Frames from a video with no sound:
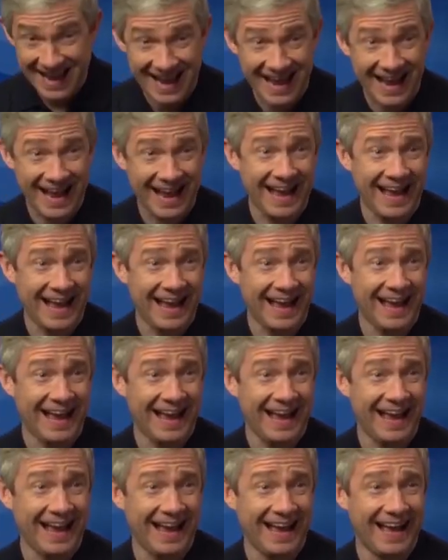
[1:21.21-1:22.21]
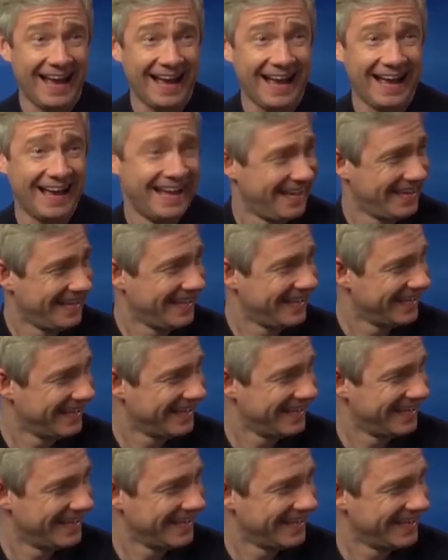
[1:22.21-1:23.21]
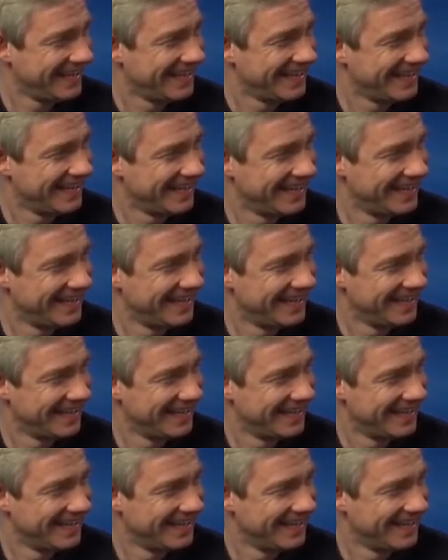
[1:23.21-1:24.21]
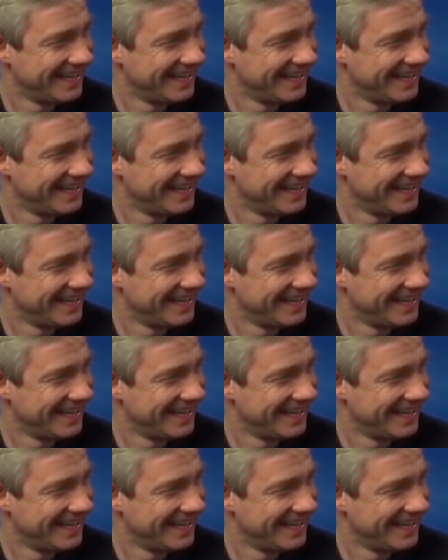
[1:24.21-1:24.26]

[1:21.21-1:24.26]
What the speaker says: (silent)